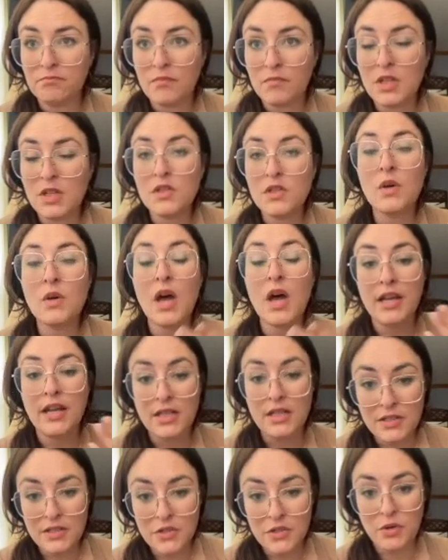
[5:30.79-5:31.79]
so I did
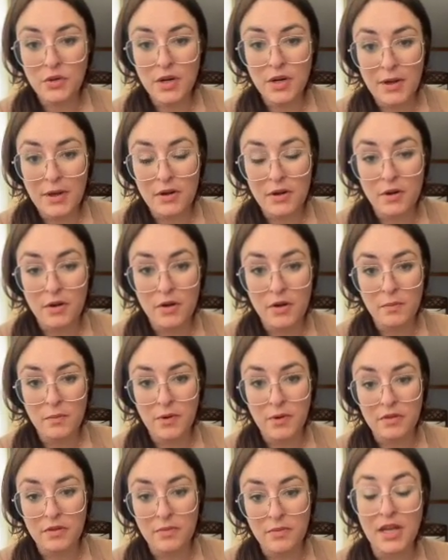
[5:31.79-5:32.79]
a story about Coco
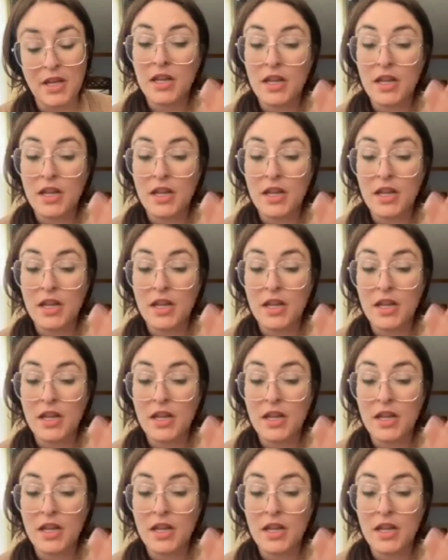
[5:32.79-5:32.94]
Berthmann.